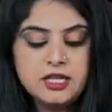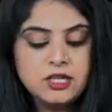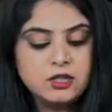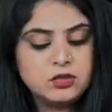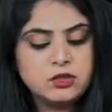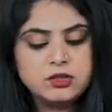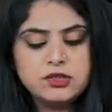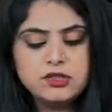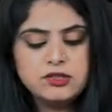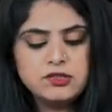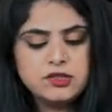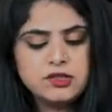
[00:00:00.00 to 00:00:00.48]

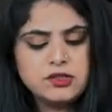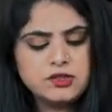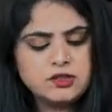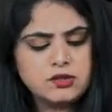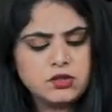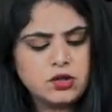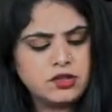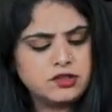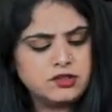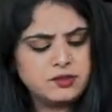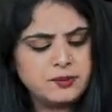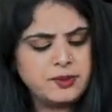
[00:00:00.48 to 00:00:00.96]
So this is
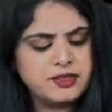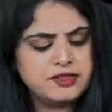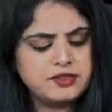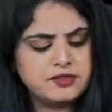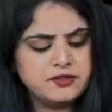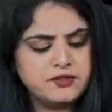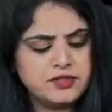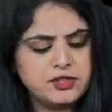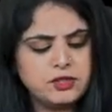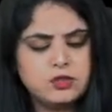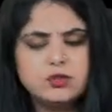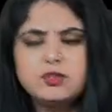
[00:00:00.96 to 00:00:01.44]

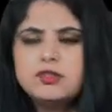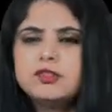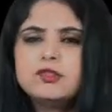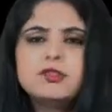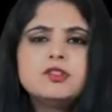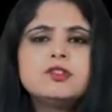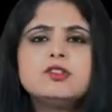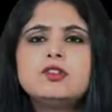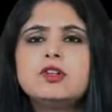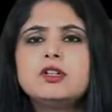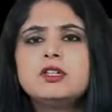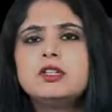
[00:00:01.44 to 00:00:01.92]
non-specific. So this
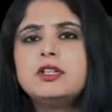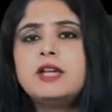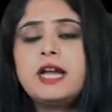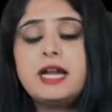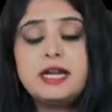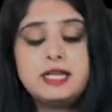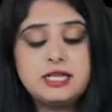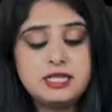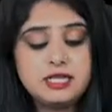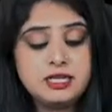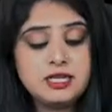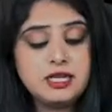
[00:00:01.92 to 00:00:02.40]
is not
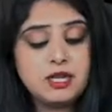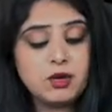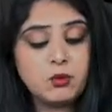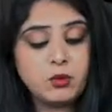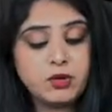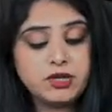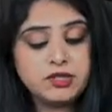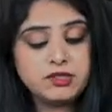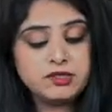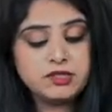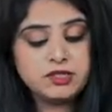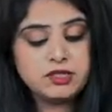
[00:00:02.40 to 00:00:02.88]
criteria.
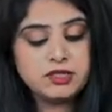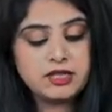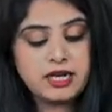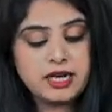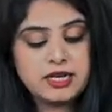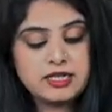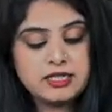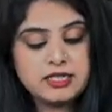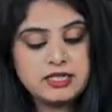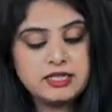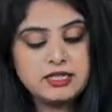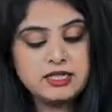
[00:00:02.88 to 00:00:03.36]
What is the
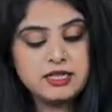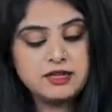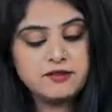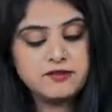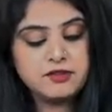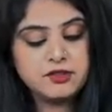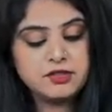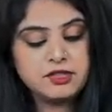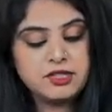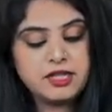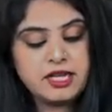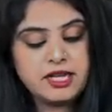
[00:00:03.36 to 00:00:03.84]
criteria
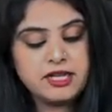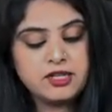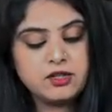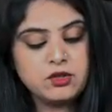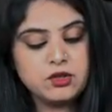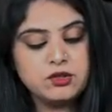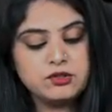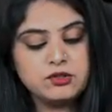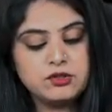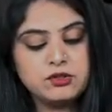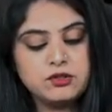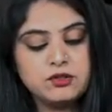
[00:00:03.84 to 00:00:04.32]
for the
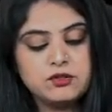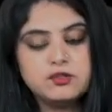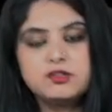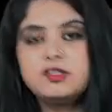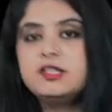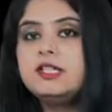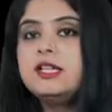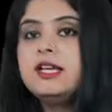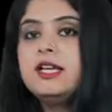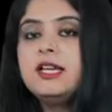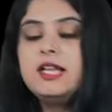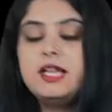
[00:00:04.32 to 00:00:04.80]
diagnosis of
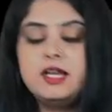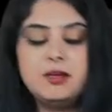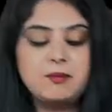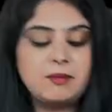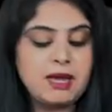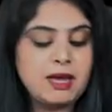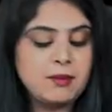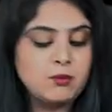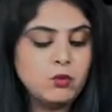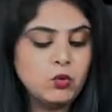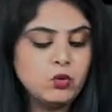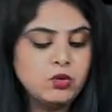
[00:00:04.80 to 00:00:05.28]
CLL?
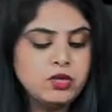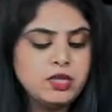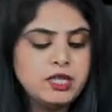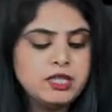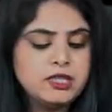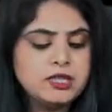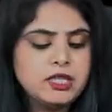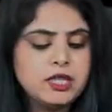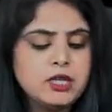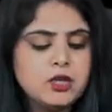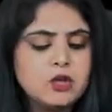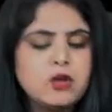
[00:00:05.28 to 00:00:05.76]
Ma'am, only
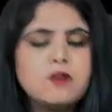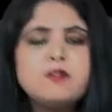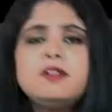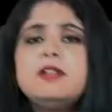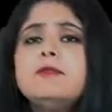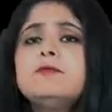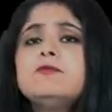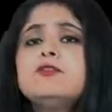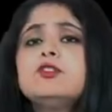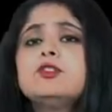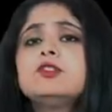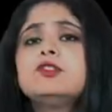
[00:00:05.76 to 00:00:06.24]
think of
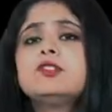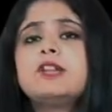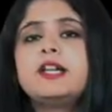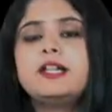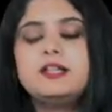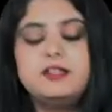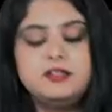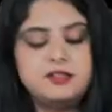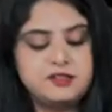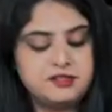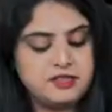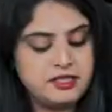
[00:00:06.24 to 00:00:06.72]

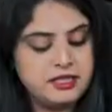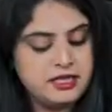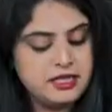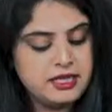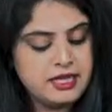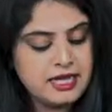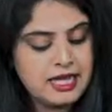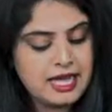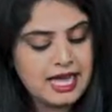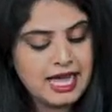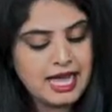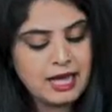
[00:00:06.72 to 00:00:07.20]
lymphocytes.
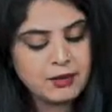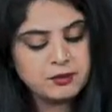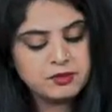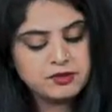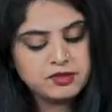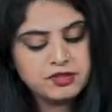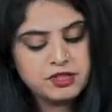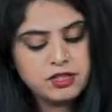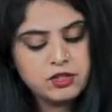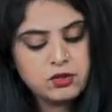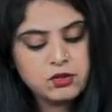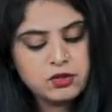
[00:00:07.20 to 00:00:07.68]

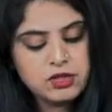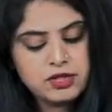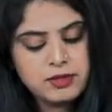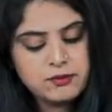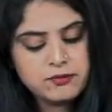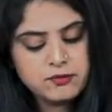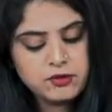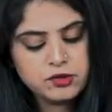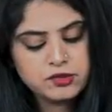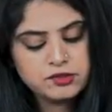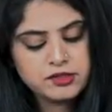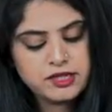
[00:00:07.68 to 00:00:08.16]
Absolute
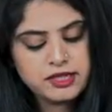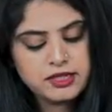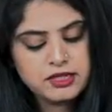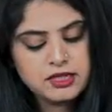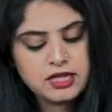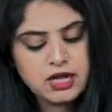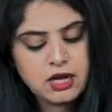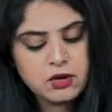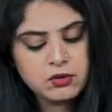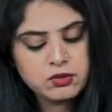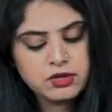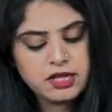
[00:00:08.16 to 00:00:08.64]
lymphocyte
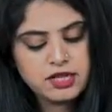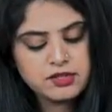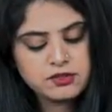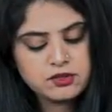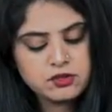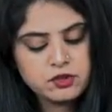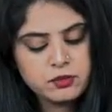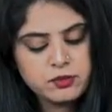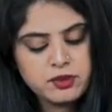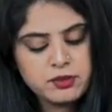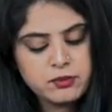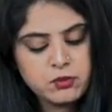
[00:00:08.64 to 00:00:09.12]
count has
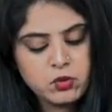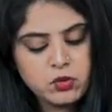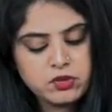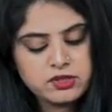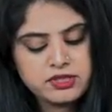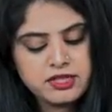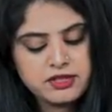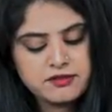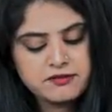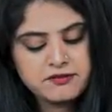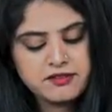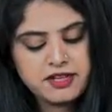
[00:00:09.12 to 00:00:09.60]
to be more
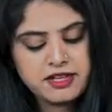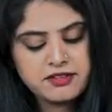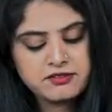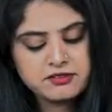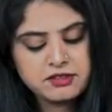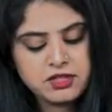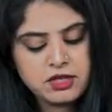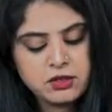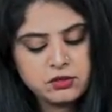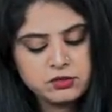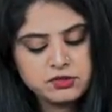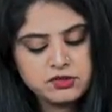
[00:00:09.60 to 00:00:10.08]
than
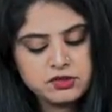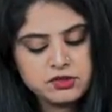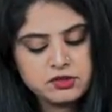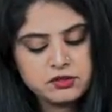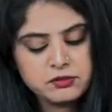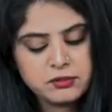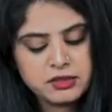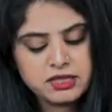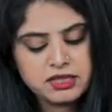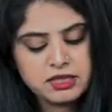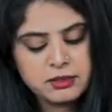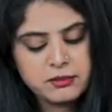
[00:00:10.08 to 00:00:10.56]
5,000.
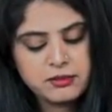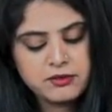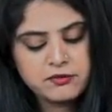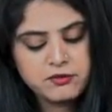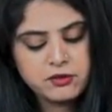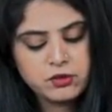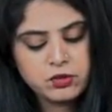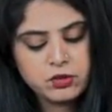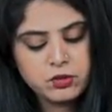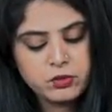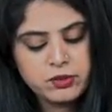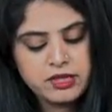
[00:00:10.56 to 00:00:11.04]
Matlab if
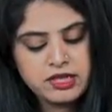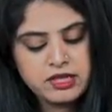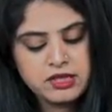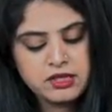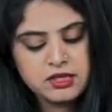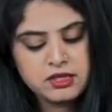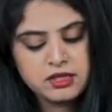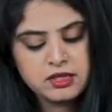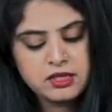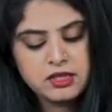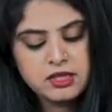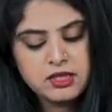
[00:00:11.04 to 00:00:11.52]
you're doing
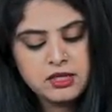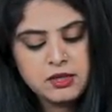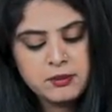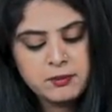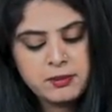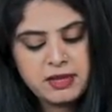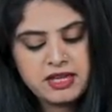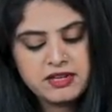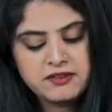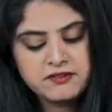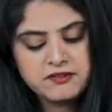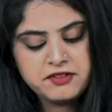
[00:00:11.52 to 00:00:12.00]
a
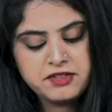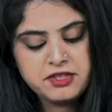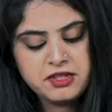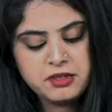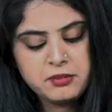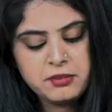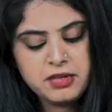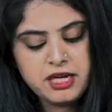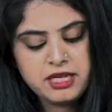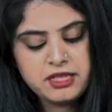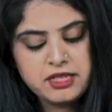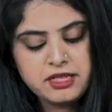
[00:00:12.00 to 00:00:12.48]
peripheral
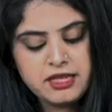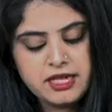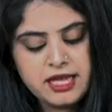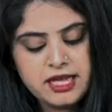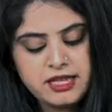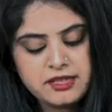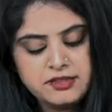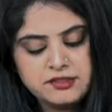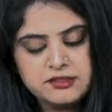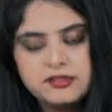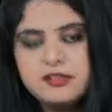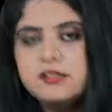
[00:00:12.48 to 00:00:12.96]
blood
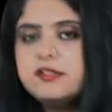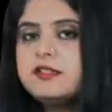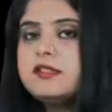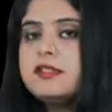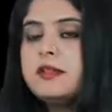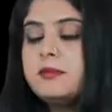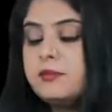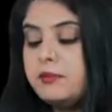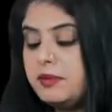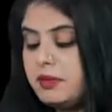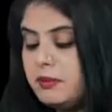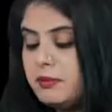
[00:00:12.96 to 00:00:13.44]
analysis,
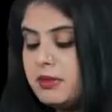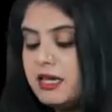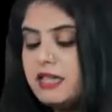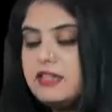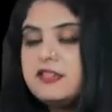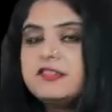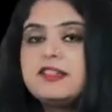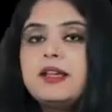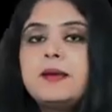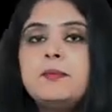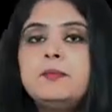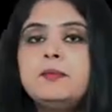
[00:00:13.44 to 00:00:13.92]
simple blood
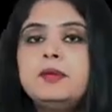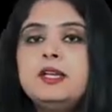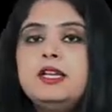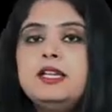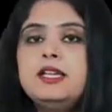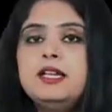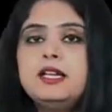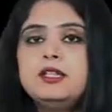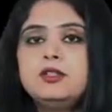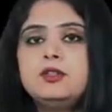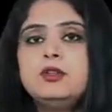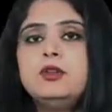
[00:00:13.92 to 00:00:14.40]
sample
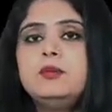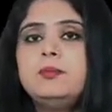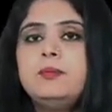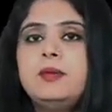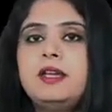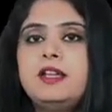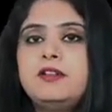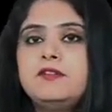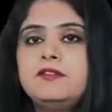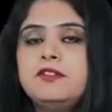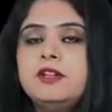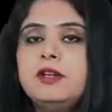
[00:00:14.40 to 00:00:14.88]
liya, to
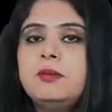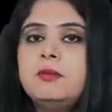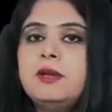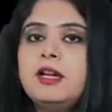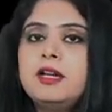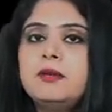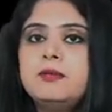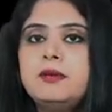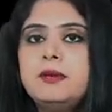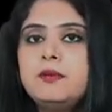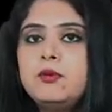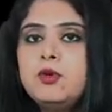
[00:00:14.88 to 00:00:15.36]
peripheral
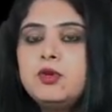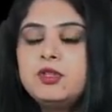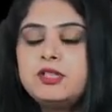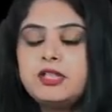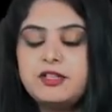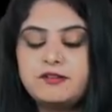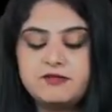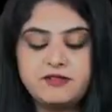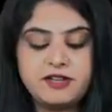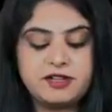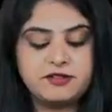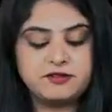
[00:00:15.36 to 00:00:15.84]
blood mein more
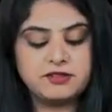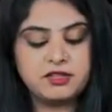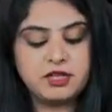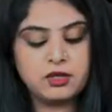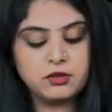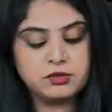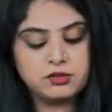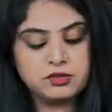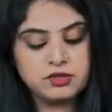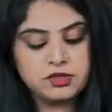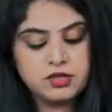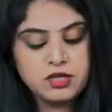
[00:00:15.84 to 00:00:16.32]
than
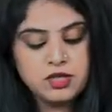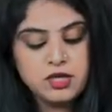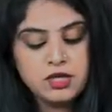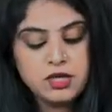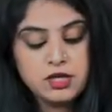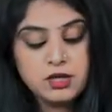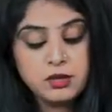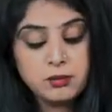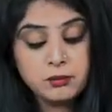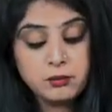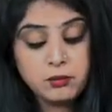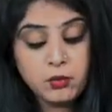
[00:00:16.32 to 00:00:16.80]
5,000.
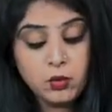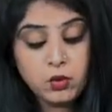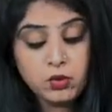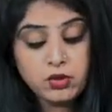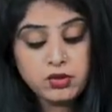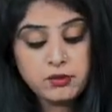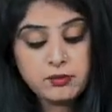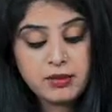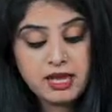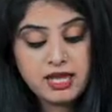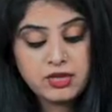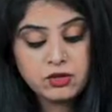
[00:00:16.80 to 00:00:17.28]

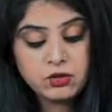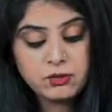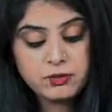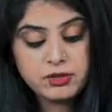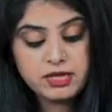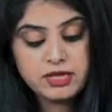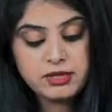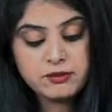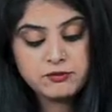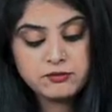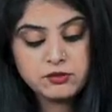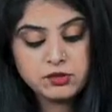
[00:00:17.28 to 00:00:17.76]
Bone marrow
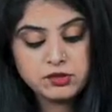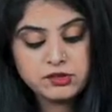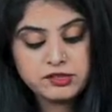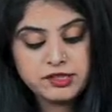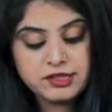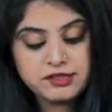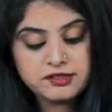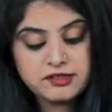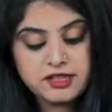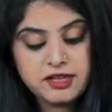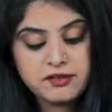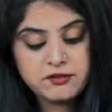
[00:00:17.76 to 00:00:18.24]
mein
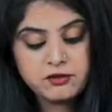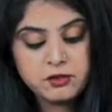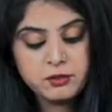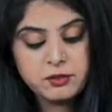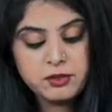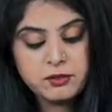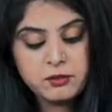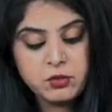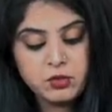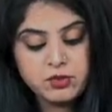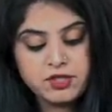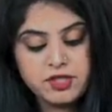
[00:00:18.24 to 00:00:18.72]
lymphocytes have to
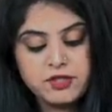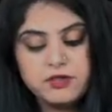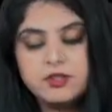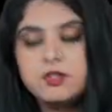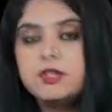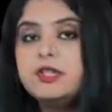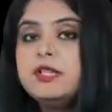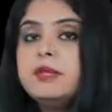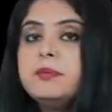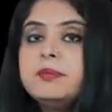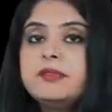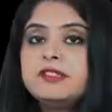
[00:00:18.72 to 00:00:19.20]
be more than
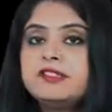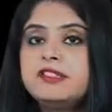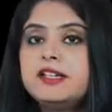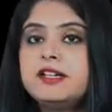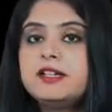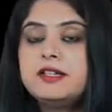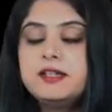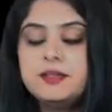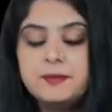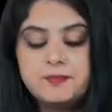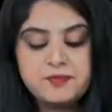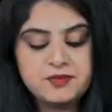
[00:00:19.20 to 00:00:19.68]

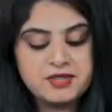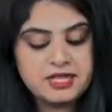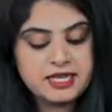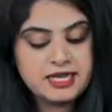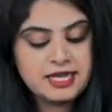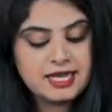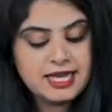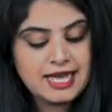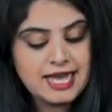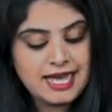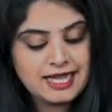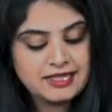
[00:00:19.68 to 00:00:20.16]
30%.
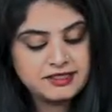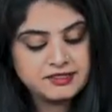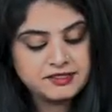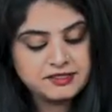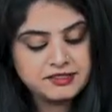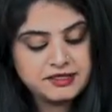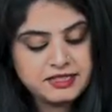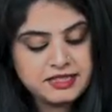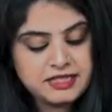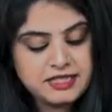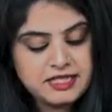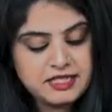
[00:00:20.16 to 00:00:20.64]
And
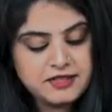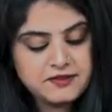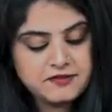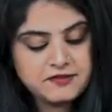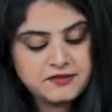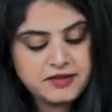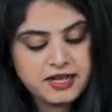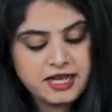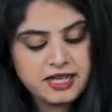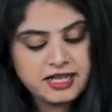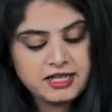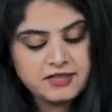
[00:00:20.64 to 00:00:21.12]

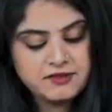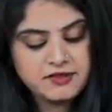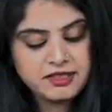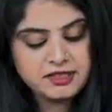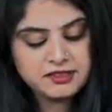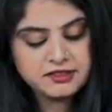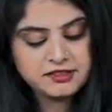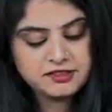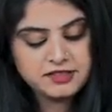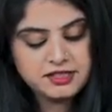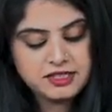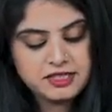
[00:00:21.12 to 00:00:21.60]
CD5
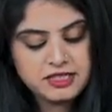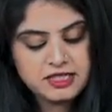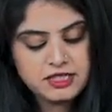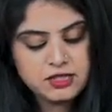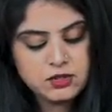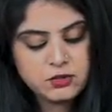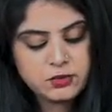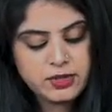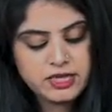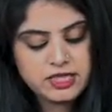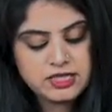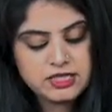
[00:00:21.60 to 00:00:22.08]
and
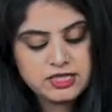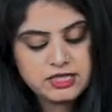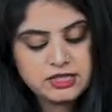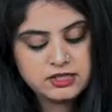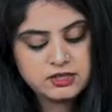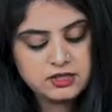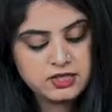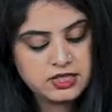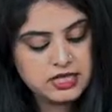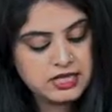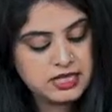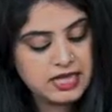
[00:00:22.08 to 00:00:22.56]

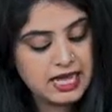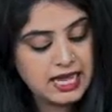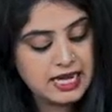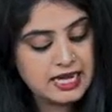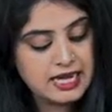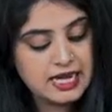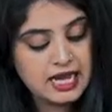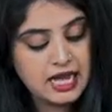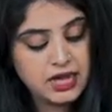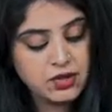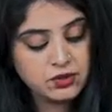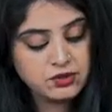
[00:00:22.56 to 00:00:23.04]
CD23,
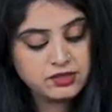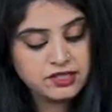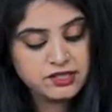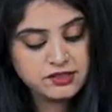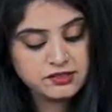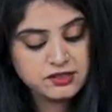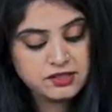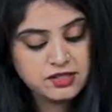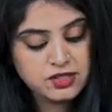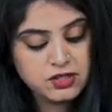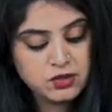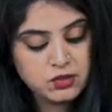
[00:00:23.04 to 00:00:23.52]
and now there's
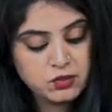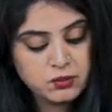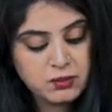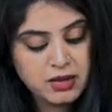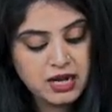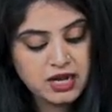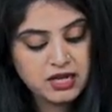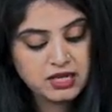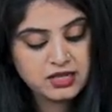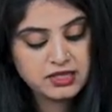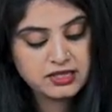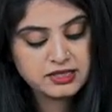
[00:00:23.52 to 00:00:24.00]
a new
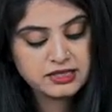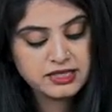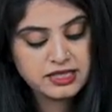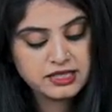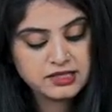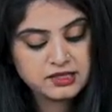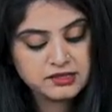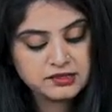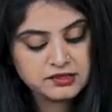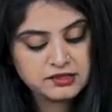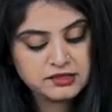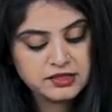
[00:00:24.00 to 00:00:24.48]
marker
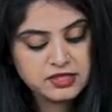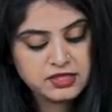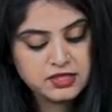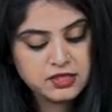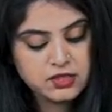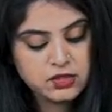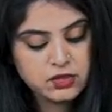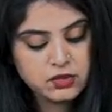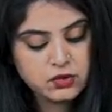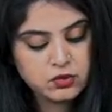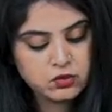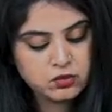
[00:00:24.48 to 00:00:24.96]
that is
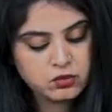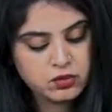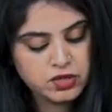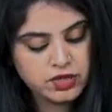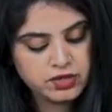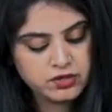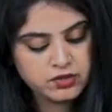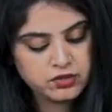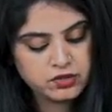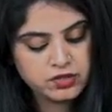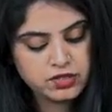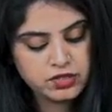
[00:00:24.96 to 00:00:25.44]

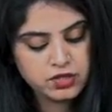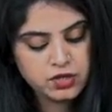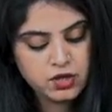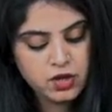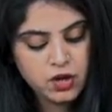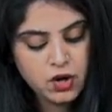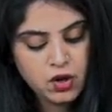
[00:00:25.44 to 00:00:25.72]
CD200.